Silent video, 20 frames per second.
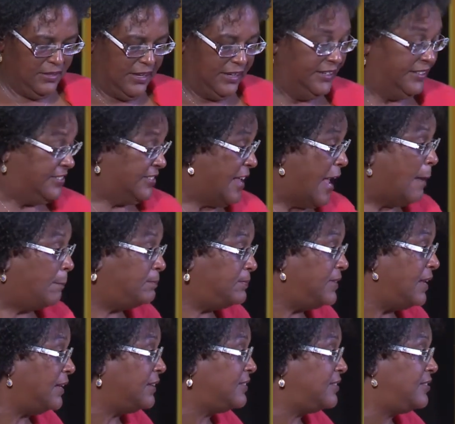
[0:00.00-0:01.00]
The
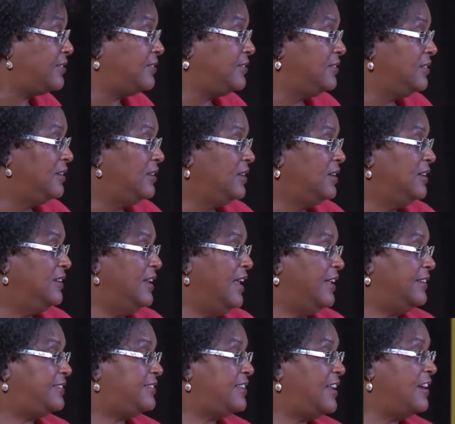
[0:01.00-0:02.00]
skeptics,
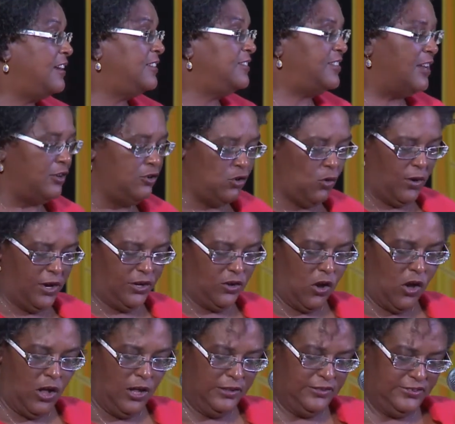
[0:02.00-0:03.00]
naysayers, and
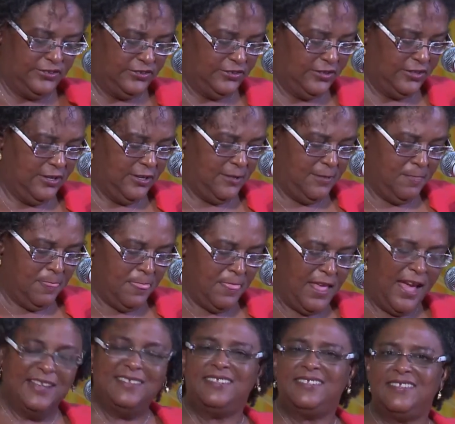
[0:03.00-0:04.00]
know-it-alls,
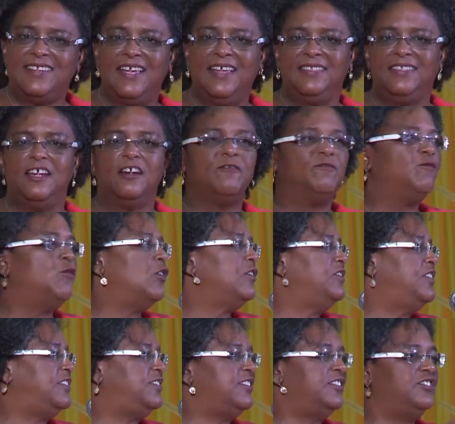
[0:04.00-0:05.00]
I say, therefore,
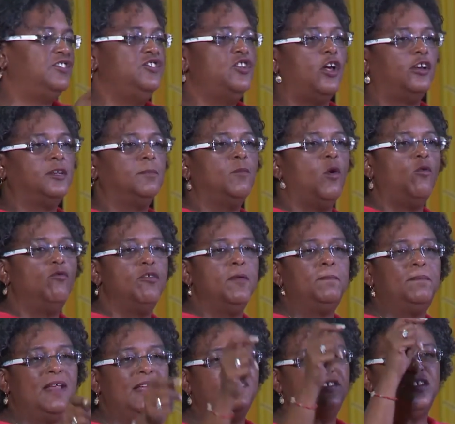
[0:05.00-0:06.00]
this is not about
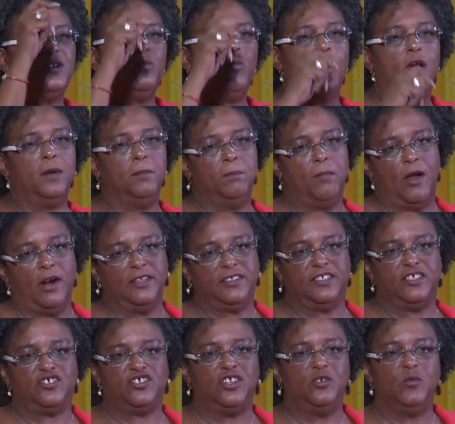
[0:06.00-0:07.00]
replacing one
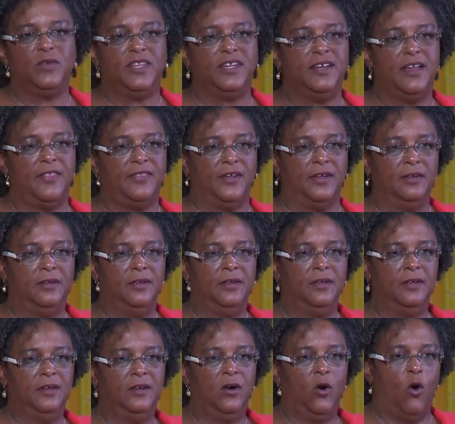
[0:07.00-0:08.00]
politician with another
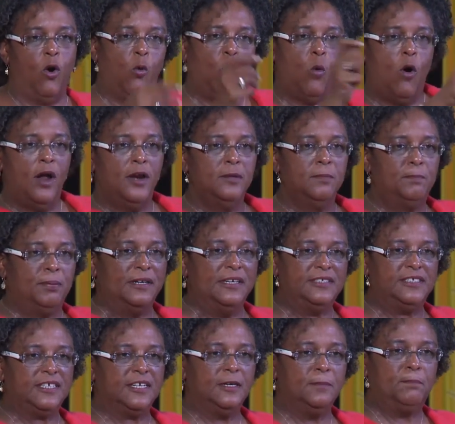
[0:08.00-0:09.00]
or one
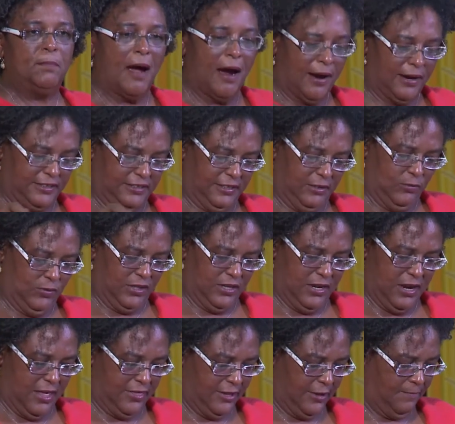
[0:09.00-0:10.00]
political party with
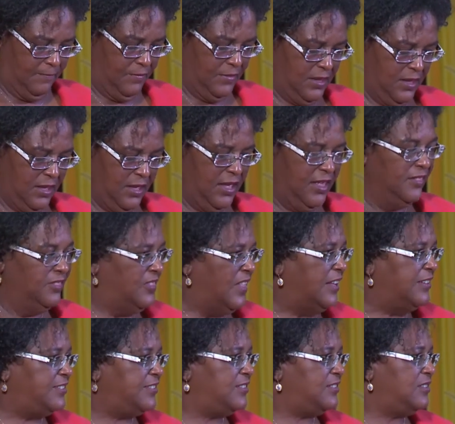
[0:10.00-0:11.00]
another.
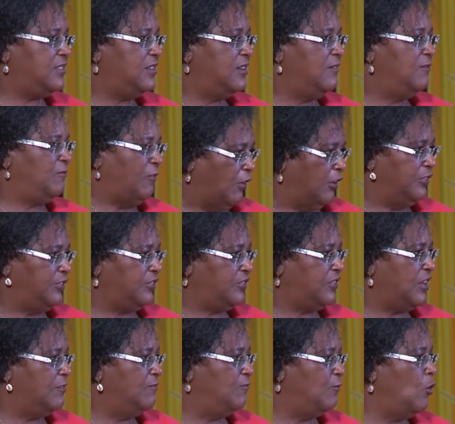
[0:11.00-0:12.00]
This, first
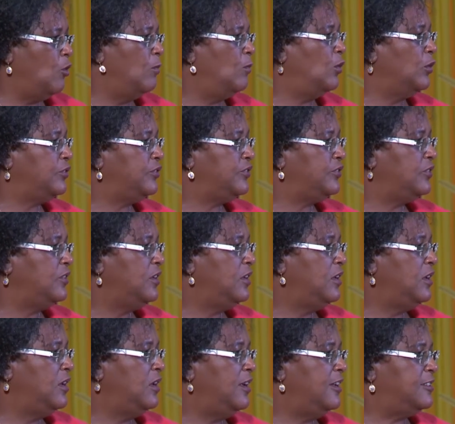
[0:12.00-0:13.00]
and foremost,
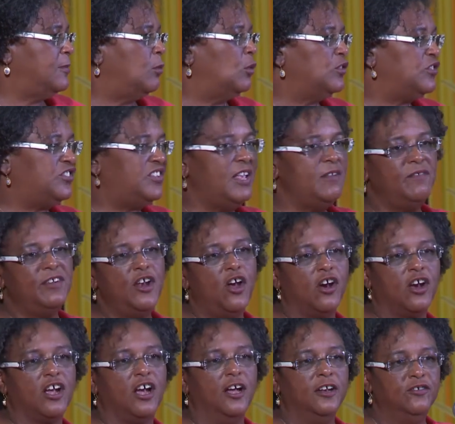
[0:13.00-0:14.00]
is about saving
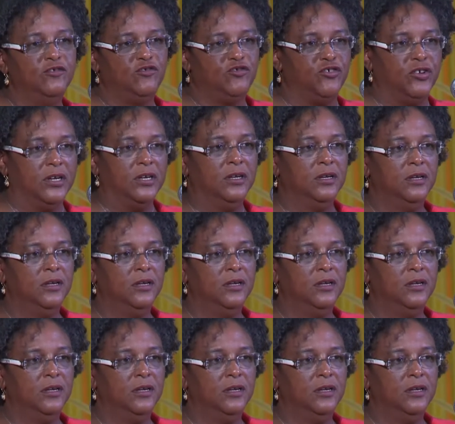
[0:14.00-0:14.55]
our country